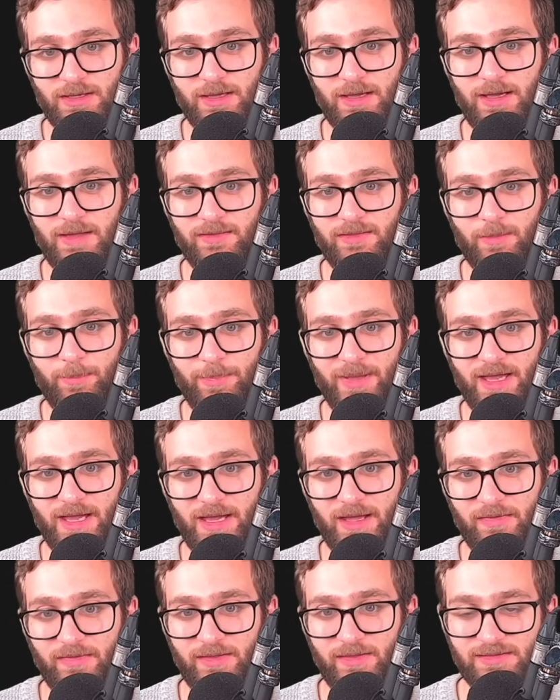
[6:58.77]
at the
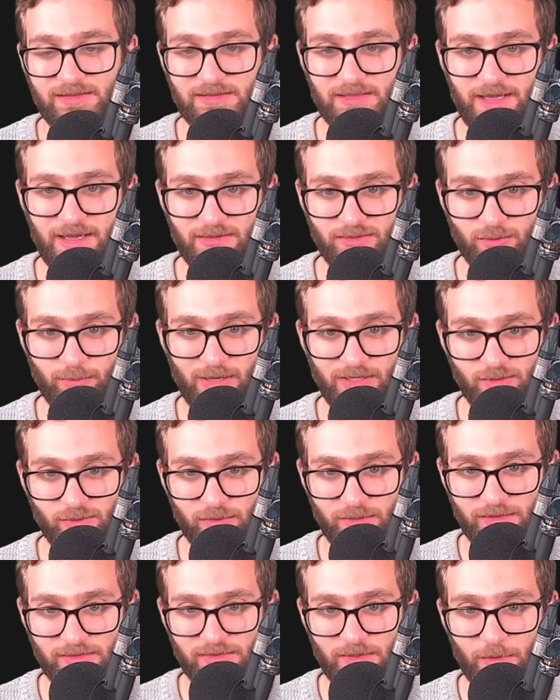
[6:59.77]

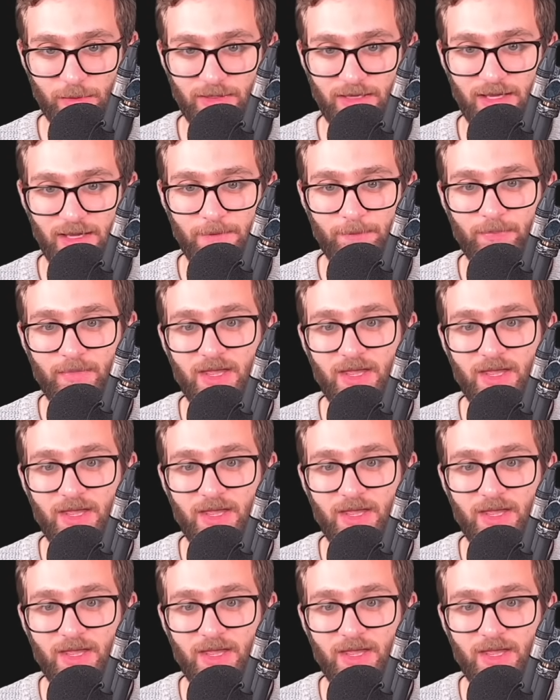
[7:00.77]
path/metrics, okay?